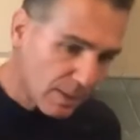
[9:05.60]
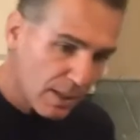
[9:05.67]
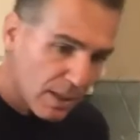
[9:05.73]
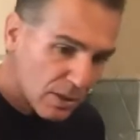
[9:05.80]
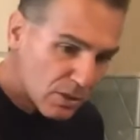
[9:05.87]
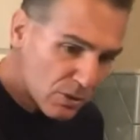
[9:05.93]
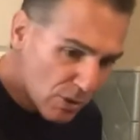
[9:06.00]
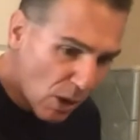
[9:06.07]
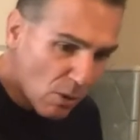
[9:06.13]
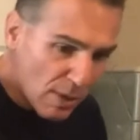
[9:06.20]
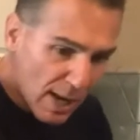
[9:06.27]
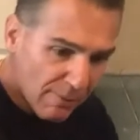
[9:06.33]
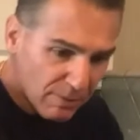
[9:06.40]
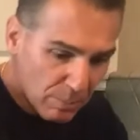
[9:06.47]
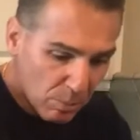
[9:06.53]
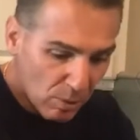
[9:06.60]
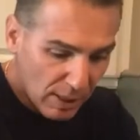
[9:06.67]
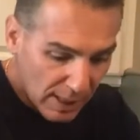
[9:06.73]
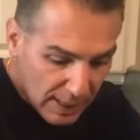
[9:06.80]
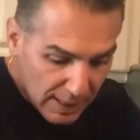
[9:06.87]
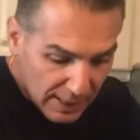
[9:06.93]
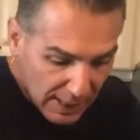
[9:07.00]
You don't have to put
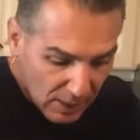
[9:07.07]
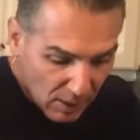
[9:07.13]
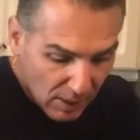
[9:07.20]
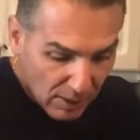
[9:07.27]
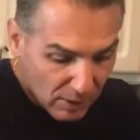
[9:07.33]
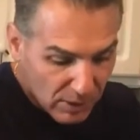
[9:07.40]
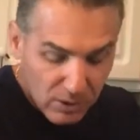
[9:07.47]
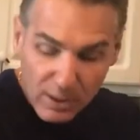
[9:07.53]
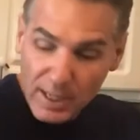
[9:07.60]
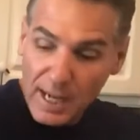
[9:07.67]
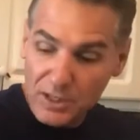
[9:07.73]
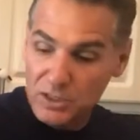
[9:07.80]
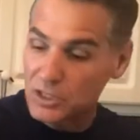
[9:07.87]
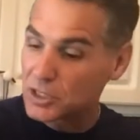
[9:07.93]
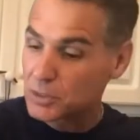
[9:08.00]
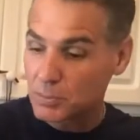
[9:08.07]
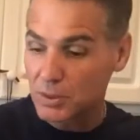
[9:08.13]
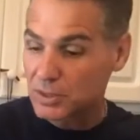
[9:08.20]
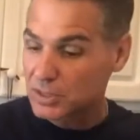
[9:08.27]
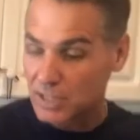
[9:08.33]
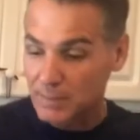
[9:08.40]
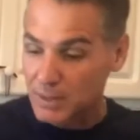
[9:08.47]
anything on, or you could actually just
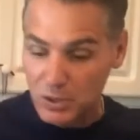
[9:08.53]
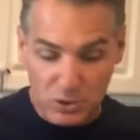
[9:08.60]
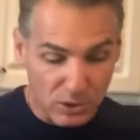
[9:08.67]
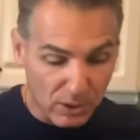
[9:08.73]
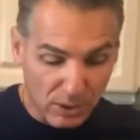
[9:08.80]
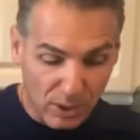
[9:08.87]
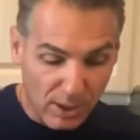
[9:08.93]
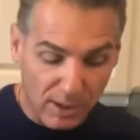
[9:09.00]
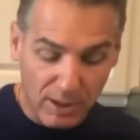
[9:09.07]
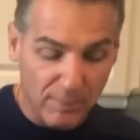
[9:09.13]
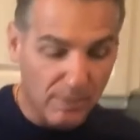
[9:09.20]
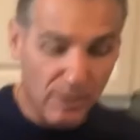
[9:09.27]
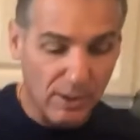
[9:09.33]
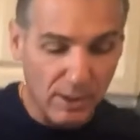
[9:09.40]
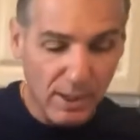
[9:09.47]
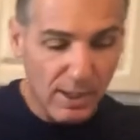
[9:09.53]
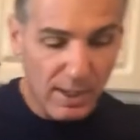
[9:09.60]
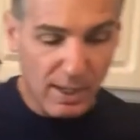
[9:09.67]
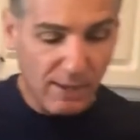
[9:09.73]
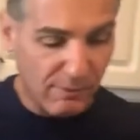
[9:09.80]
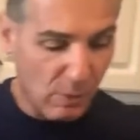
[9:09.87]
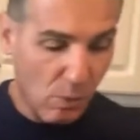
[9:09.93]
put cinnamon sugar on them, or
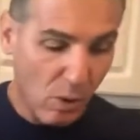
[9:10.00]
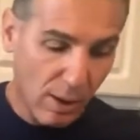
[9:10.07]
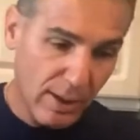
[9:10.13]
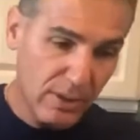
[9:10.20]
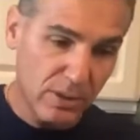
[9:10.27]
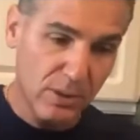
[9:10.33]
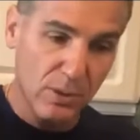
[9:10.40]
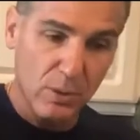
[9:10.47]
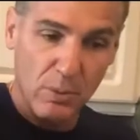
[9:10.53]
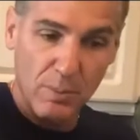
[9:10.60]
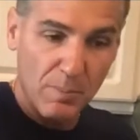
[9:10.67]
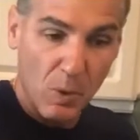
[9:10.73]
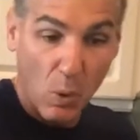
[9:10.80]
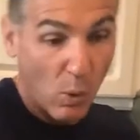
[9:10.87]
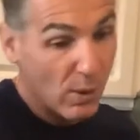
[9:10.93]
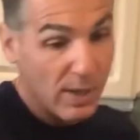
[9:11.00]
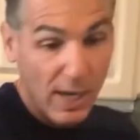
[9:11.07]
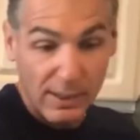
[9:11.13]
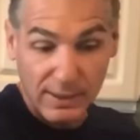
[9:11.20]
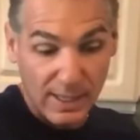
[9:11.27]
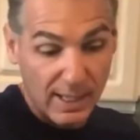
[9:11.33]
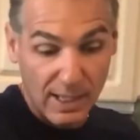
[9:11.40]
if you wanted to, or
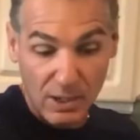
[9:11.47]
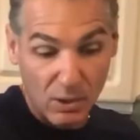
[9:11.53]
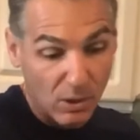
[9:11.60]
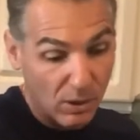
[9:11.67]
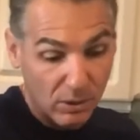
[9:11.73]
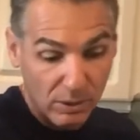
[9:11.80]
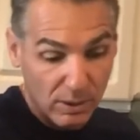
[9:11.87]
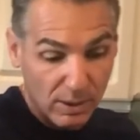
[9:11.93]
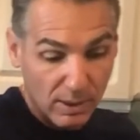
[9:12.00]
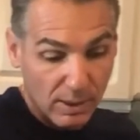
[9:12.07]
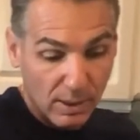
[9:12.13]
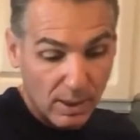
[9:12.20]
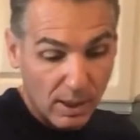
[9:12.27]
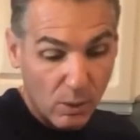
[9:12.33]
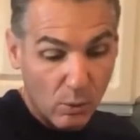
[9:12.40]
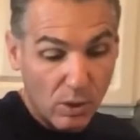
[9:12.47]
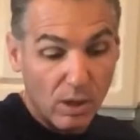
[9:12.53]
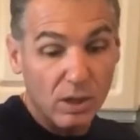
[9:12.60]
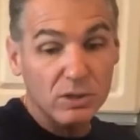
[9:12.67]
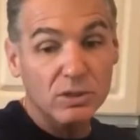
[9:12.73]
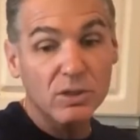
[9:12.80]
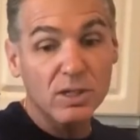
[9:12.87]
nothing at all. We're
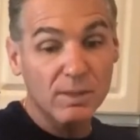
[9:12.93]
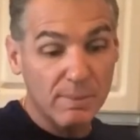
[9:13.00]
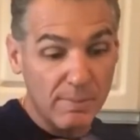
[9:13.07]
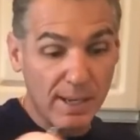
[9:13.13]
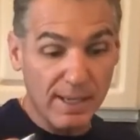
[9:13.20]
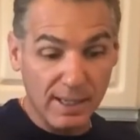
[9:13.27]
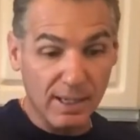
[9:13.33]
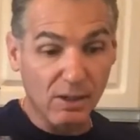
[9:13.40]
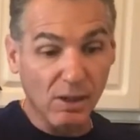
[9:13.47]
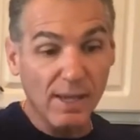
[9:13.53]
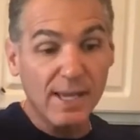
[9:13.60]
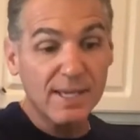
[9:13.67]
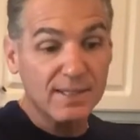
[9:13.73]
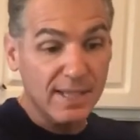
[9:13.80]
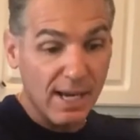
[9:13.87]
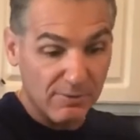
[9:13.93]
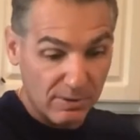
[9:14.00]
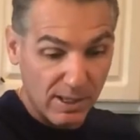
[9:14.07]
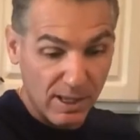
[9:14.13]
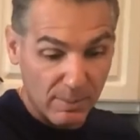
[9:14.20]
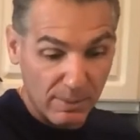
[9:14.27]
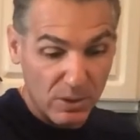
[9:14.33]
also going to be making a glaze after
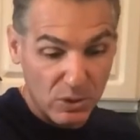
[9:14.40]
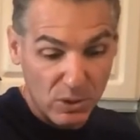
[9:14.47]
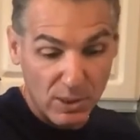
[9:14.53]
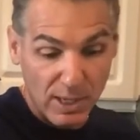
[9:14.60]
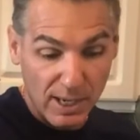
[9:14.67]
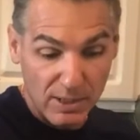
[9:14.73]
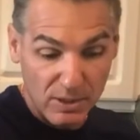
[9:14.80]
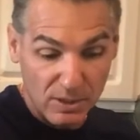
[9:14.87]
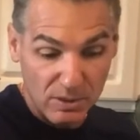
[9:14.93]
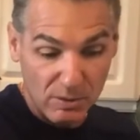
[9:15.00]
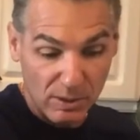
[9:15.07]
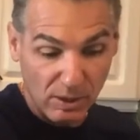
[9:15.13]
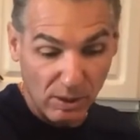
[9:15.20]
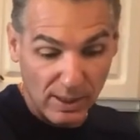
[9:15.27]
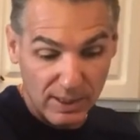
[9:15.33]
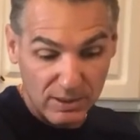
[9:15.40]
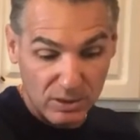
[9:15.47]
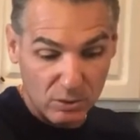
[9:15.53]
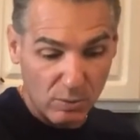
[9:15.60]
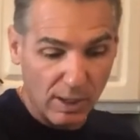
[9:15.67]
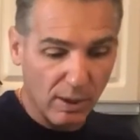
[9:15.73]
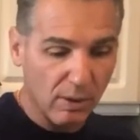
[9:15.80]
that. I'm going to show you how you can do a glaze
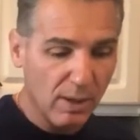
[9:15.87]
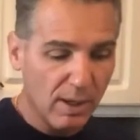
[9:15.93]
as well.